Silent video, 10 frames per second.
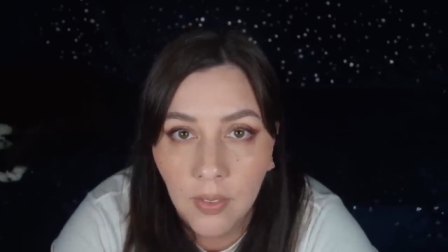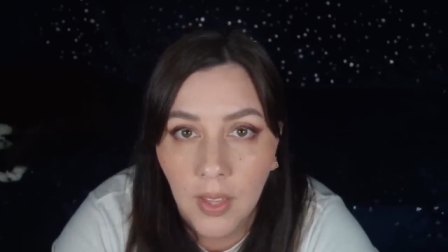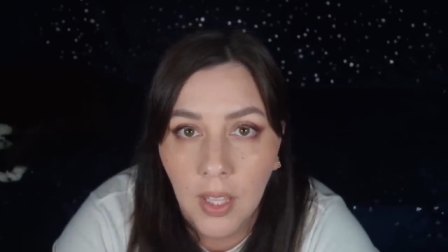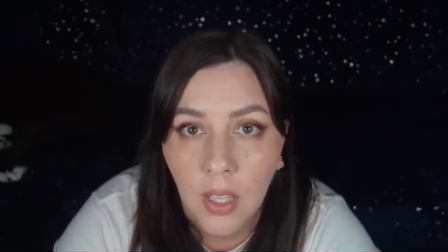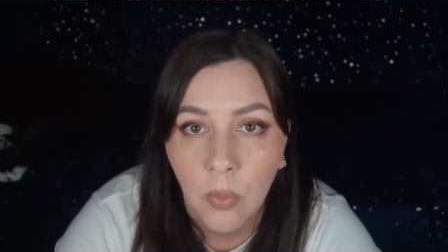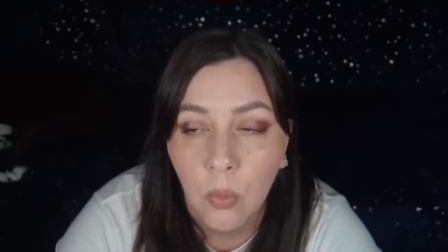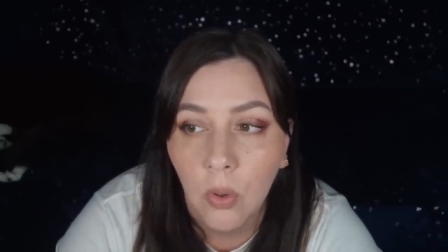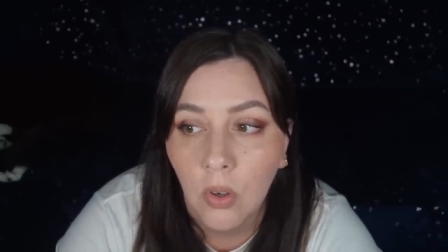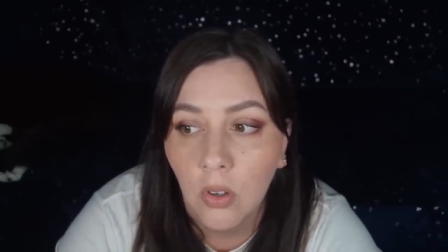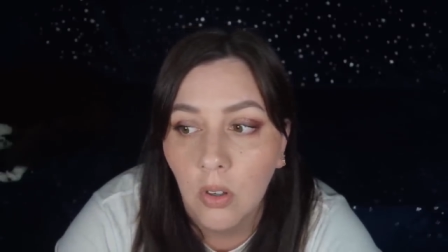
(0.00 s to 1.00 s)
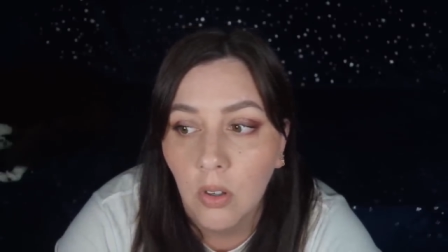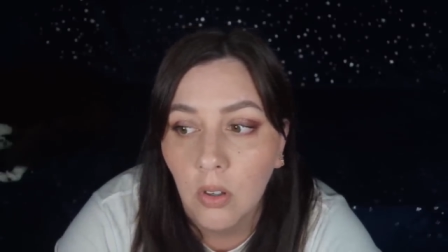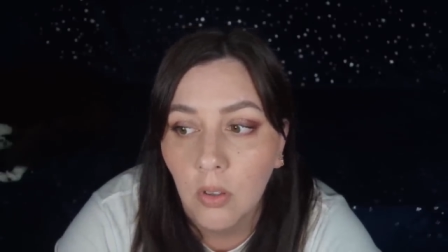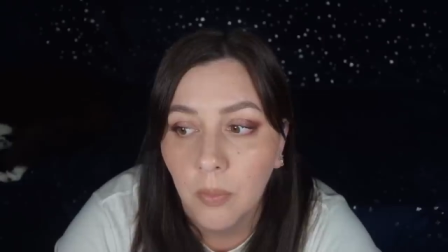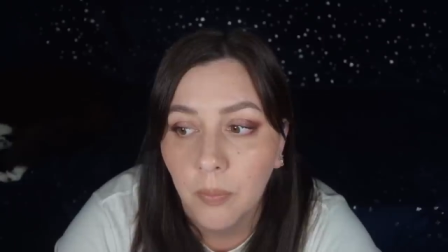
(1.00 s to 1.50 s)
They
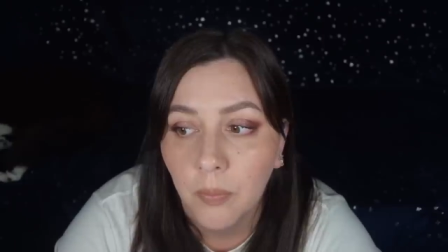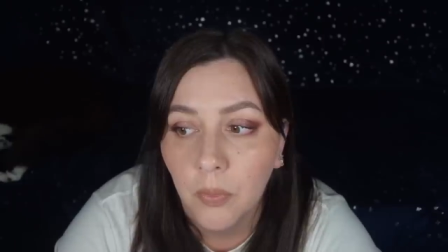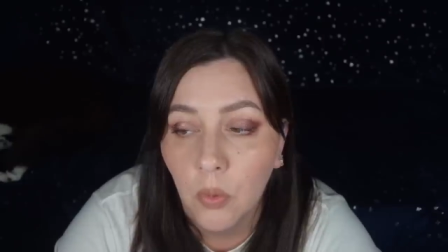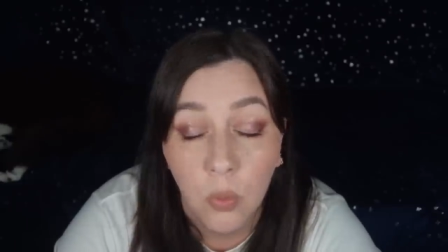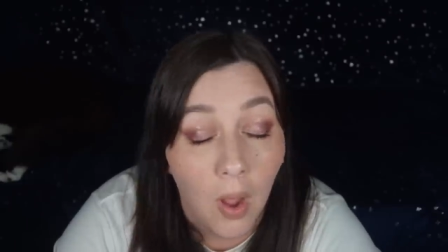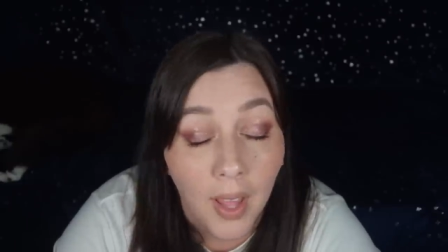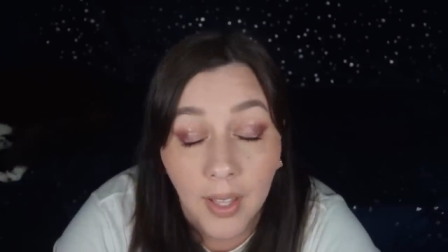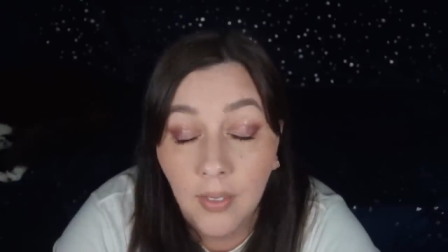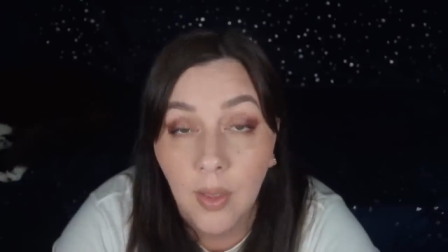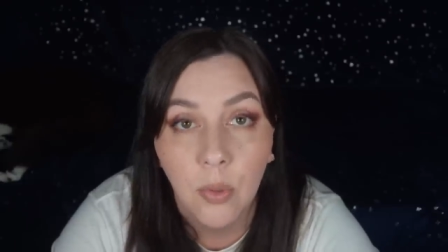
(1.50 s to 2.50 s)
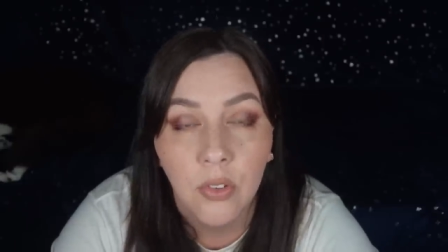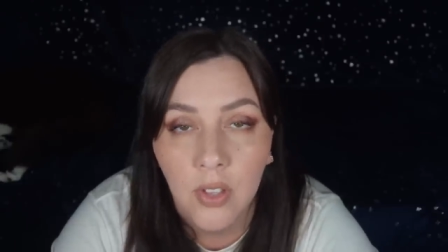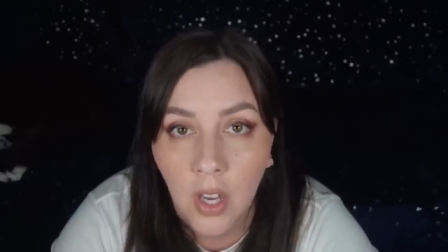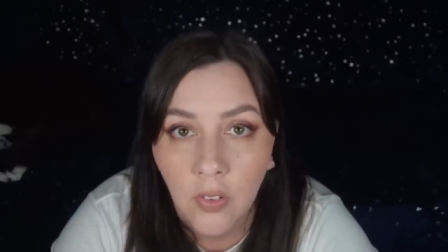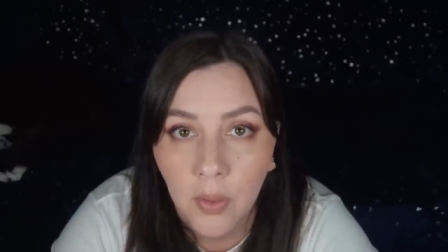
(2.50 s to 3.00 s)
were crying. They were
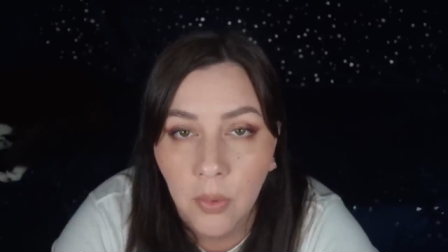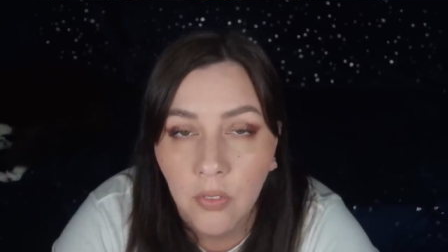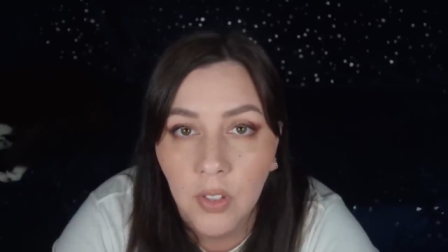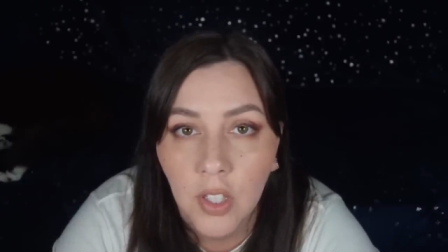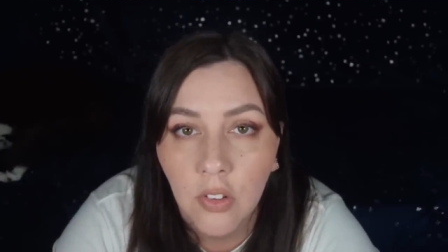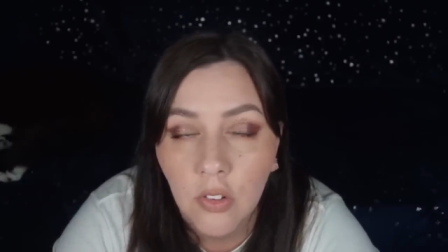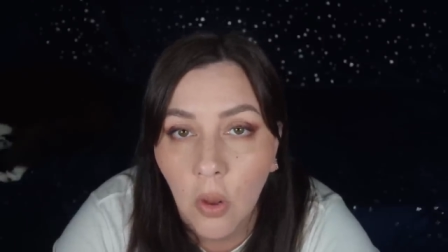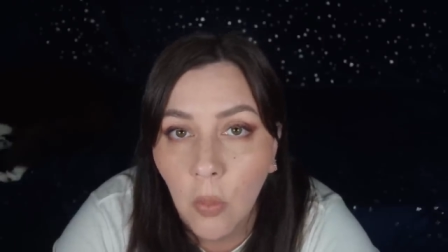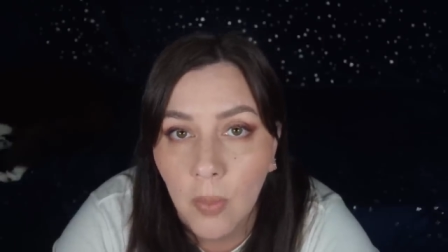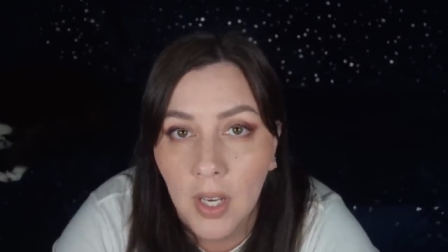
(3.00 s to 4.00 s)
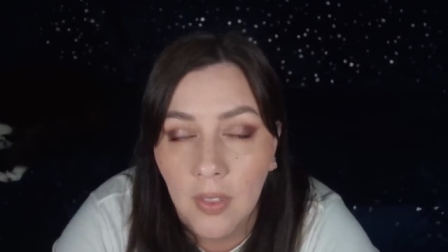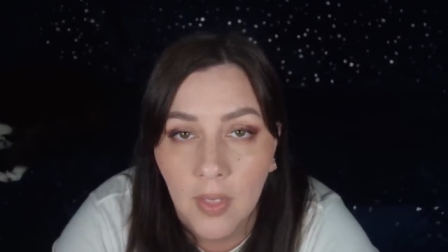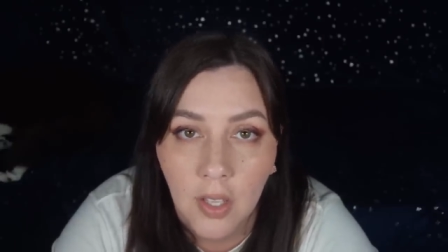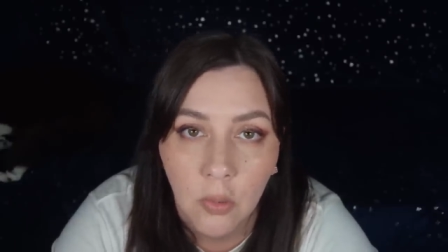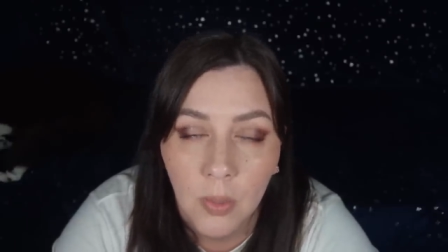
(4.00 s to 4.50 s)
scared. They were feeling so many
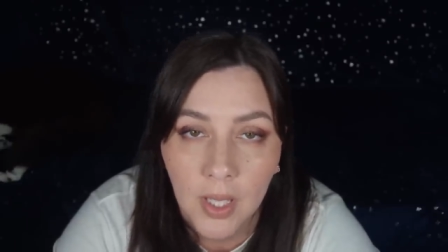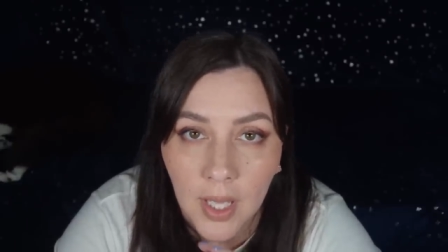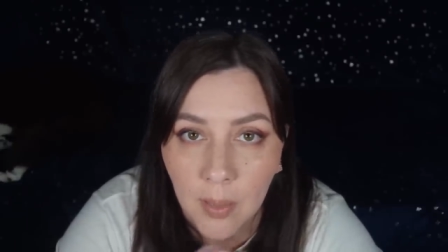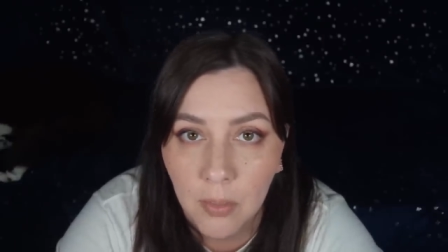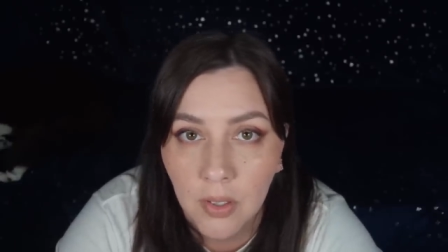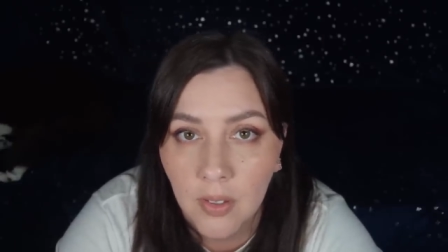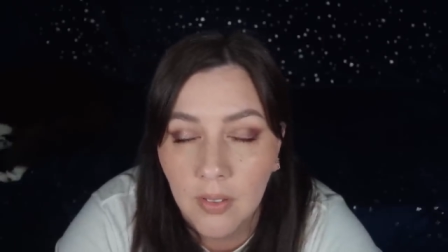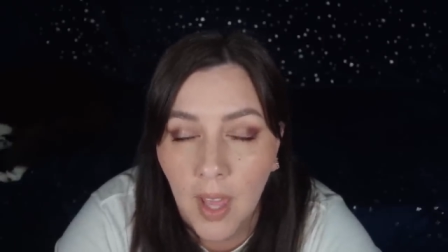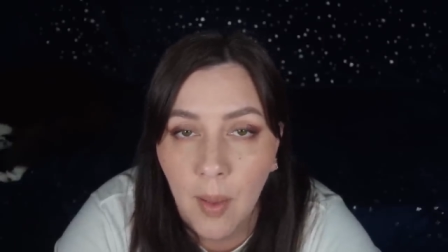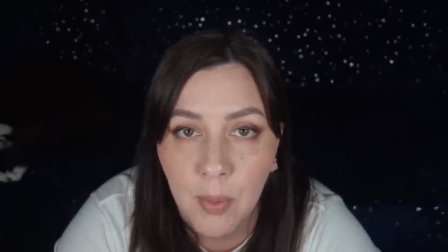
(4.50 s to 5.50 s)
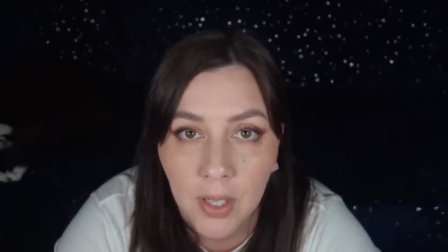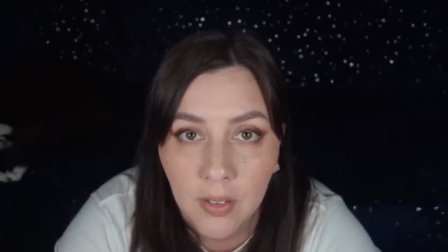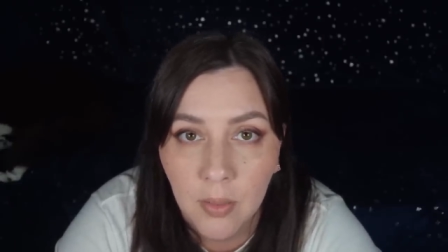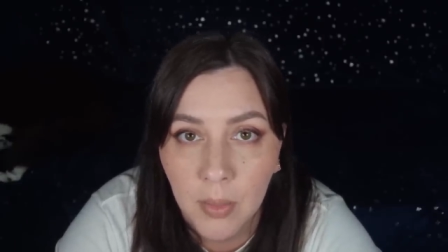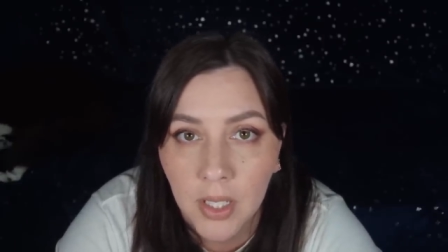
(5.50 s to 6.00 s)
things when it came to this happening
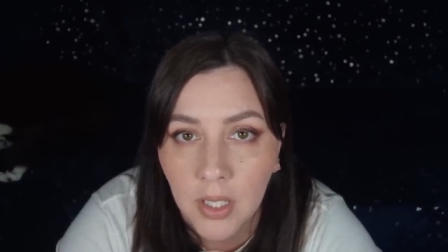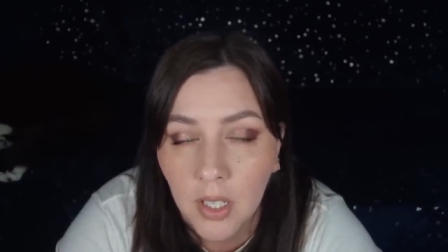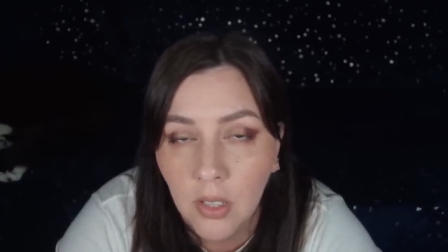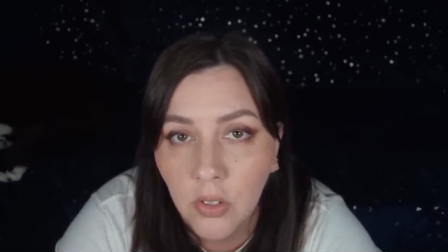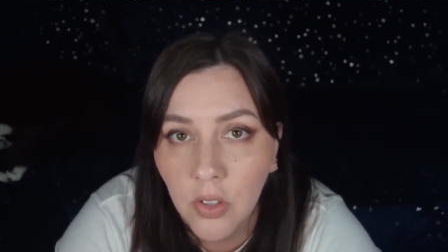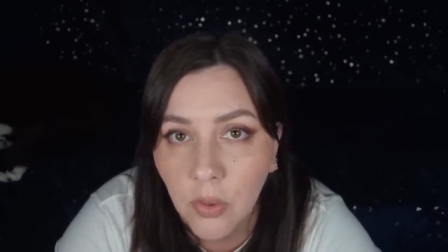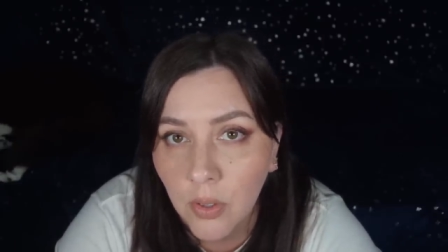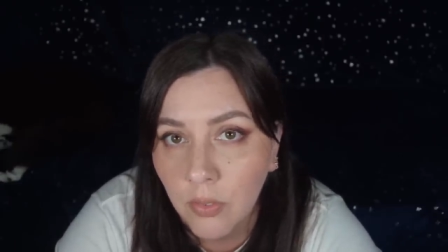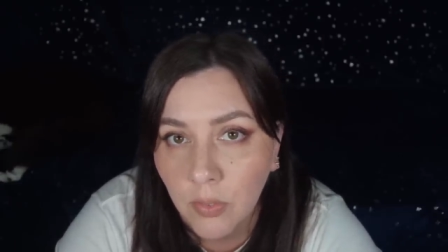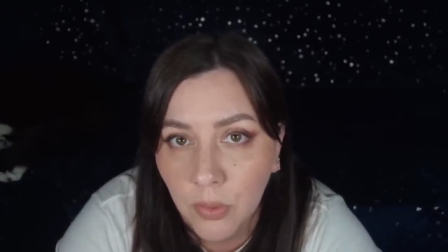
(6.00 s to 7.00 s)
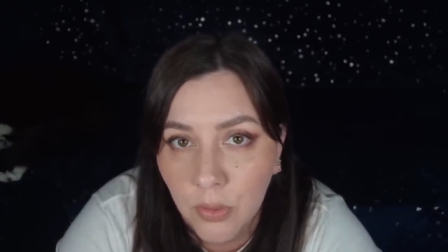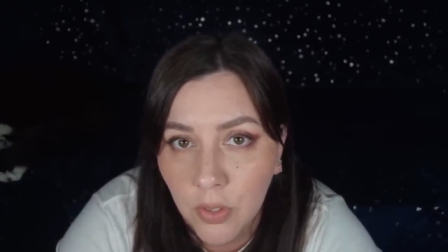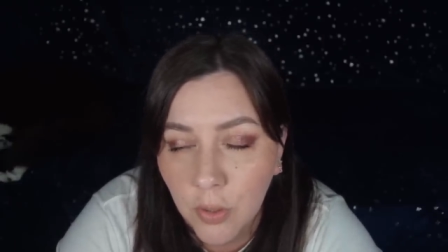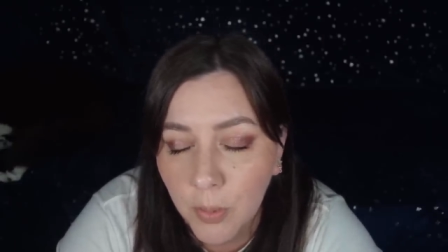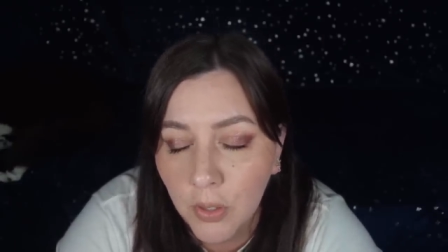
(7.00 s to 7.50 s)
to Mandy. Not only the grief of
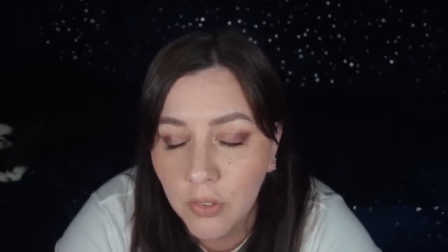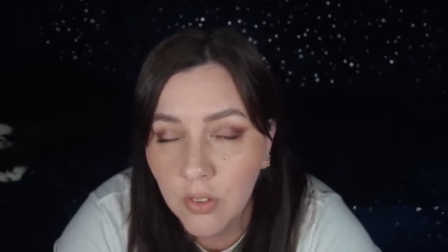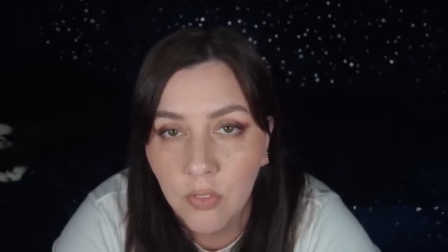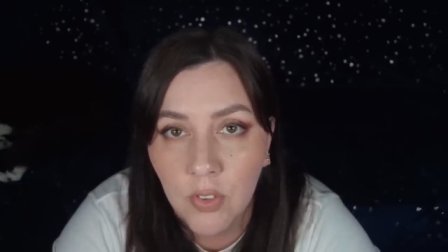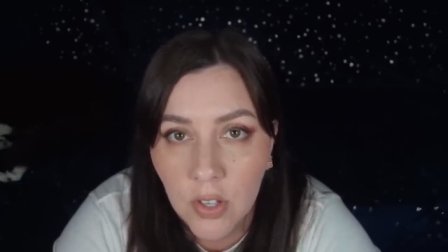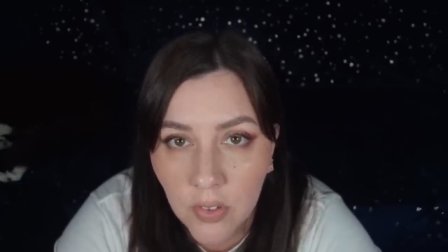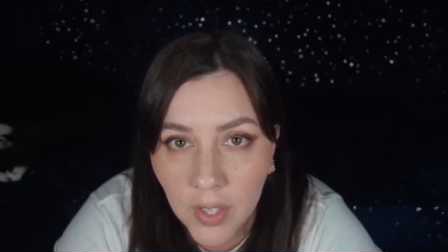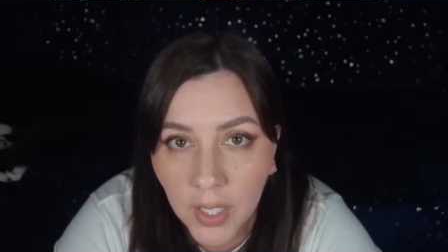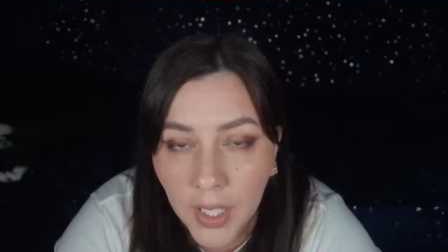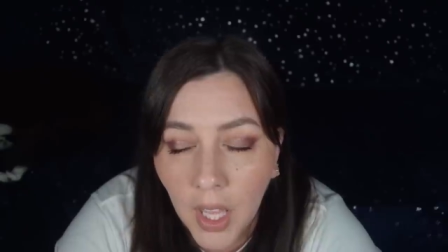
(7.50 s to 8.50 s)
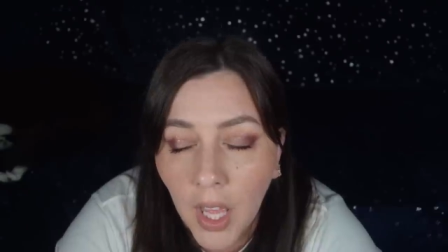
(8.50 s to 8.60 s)
losing her, but also the fear that like